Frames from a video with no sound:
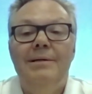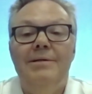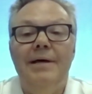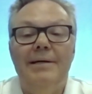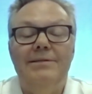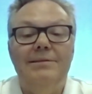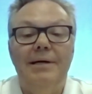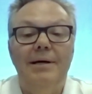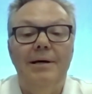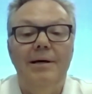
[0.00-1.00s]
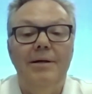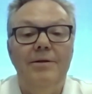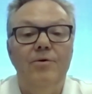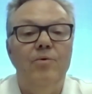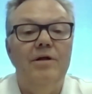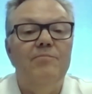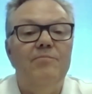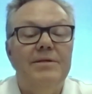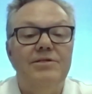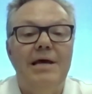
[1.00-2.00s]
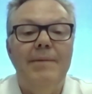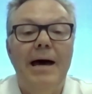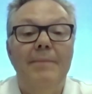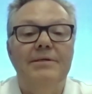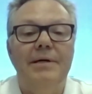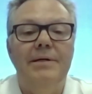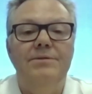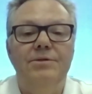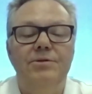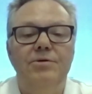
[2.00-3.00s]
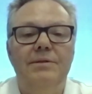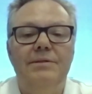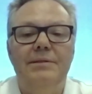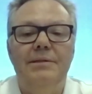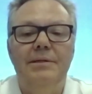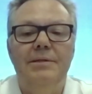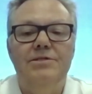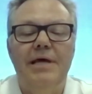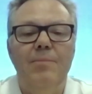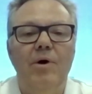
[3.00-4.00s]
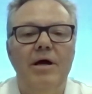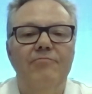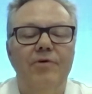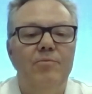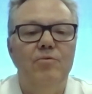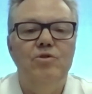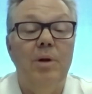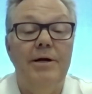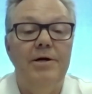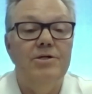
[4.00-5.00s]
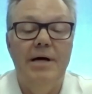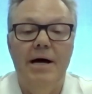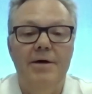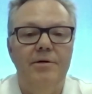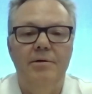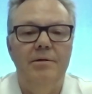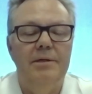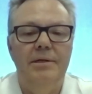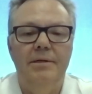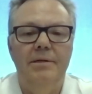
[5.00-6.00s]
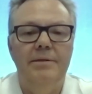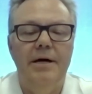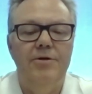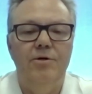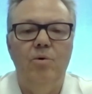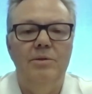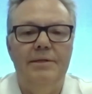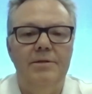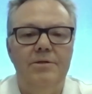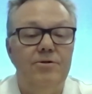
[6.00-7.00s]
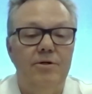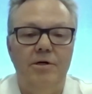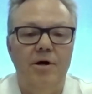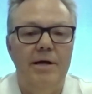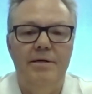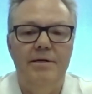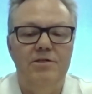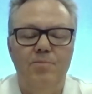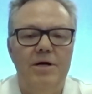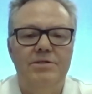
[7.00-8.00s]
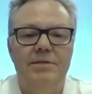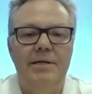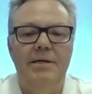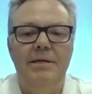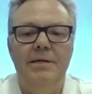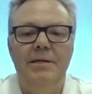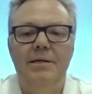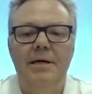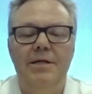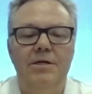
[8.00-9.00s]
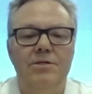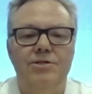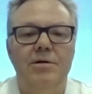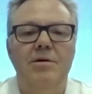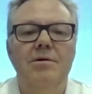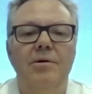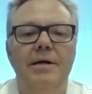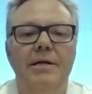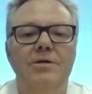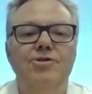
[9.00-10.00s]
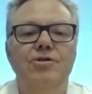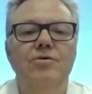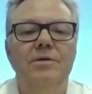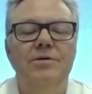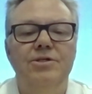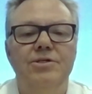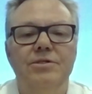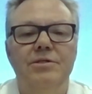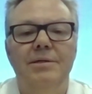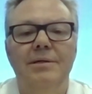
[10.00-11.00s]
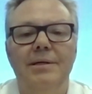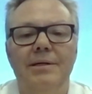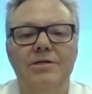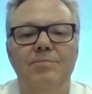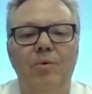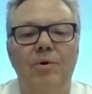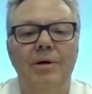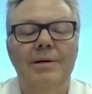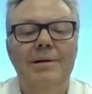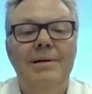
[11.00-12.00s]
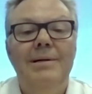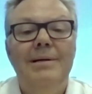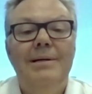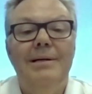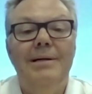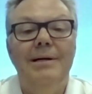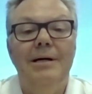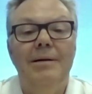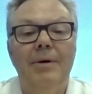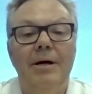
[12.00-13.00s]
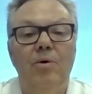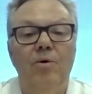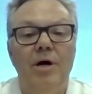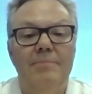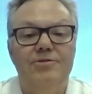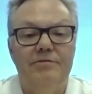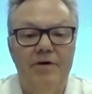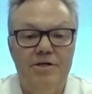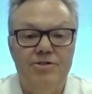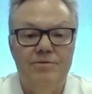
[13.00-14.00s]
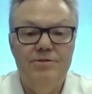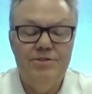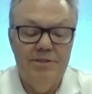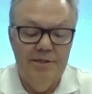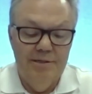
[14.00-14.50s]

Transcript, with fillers: that uh, there would have been the same appetite to do it uh, the same way from those players. Neither uh, neither goaltender, to their credit, expressed any uh, any concern or any issue. It just, uh, I guess, more uh, my own observations